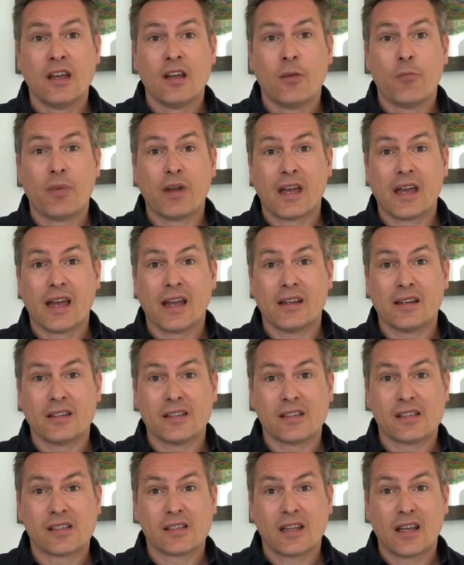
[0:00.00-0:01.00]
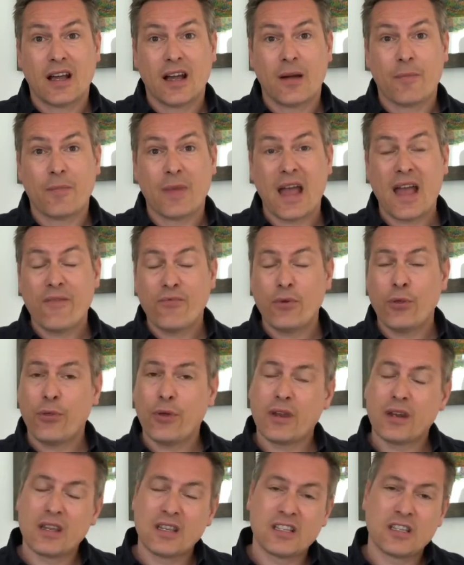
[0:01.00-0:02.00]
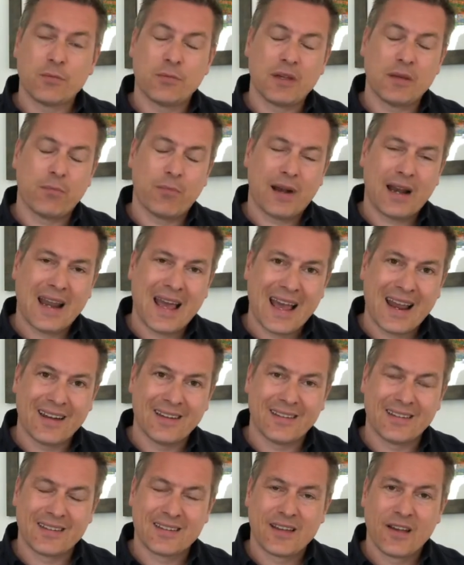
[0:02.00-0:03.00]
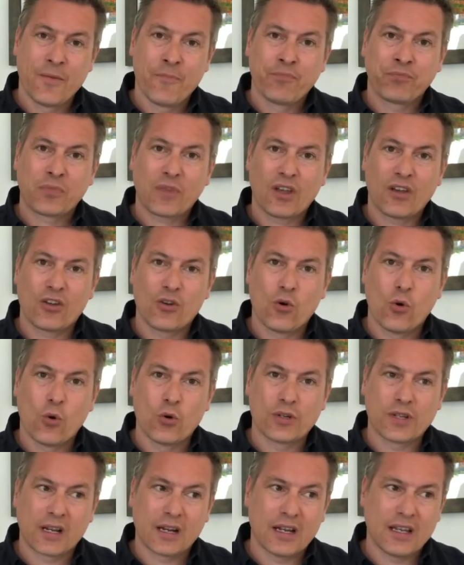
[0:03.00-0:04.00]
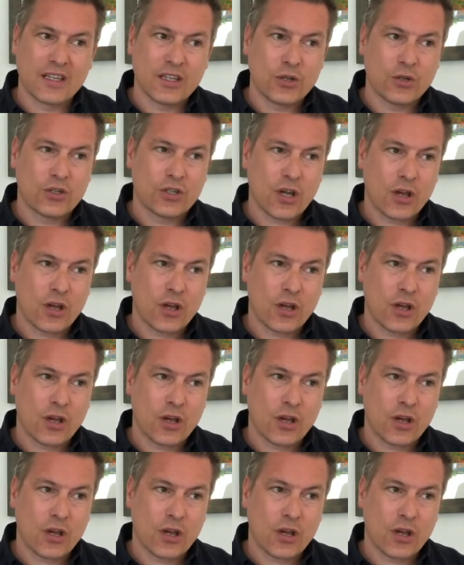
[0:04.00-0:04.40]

begins. Everything needs to be planned accordingly.